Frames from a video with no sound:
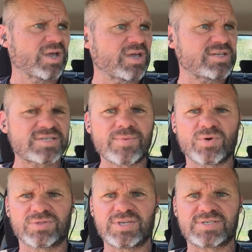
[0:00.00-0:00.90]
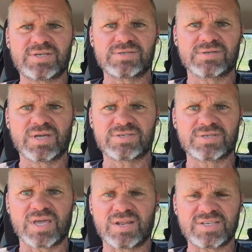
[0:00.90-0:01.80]
And is that what this is?
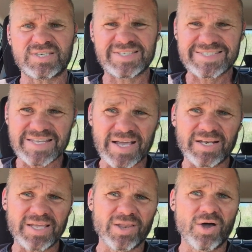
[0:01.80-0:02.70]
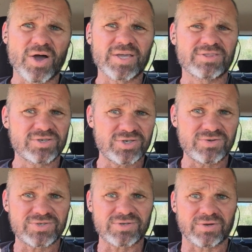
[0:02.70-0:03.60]
It's exactly like the
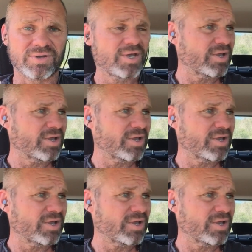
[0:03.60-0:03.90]
Jews do.